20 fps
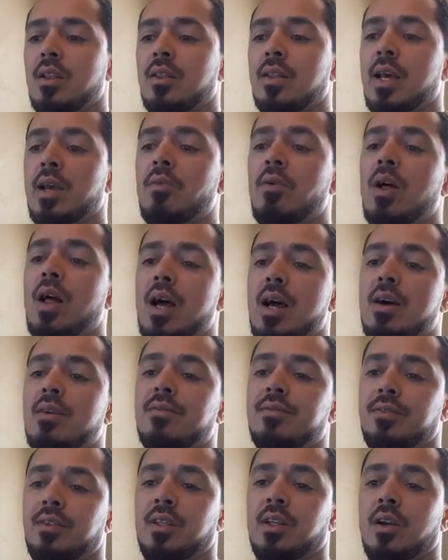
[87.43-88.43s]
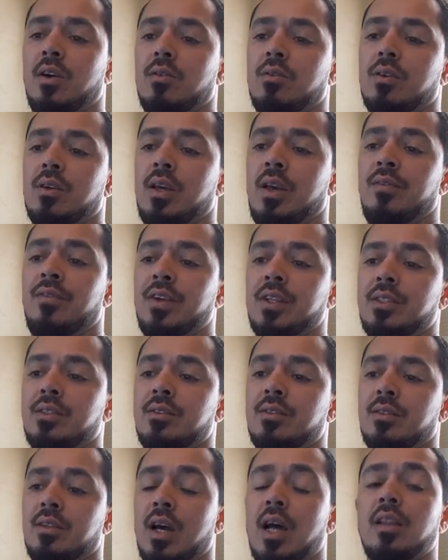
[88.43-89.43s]
They will have, you know, if
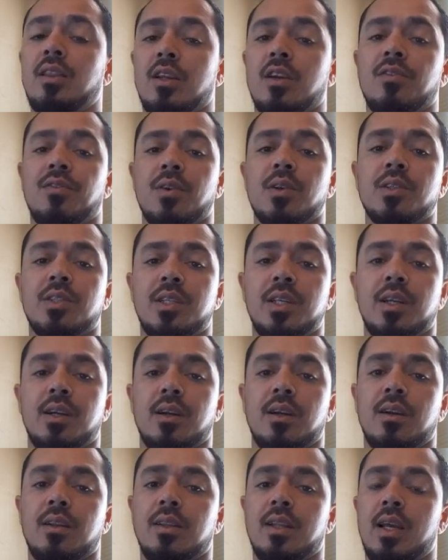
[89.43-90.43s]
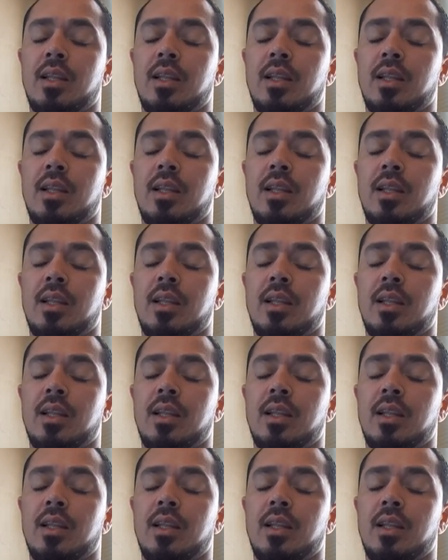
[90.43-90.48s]
it's not their first year,